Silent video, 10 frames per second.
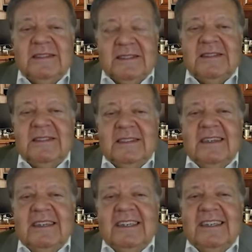
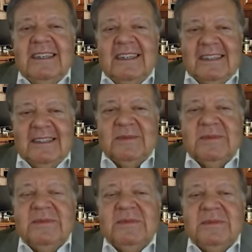
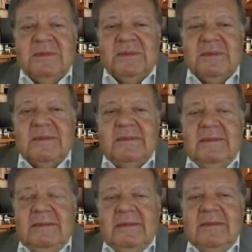
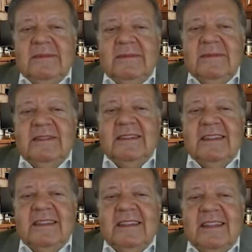
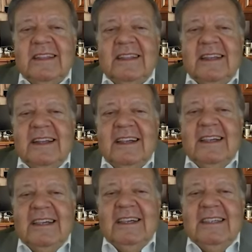
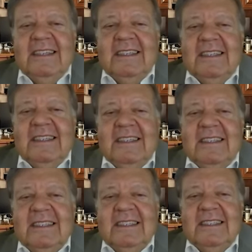
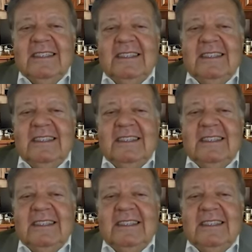(silent)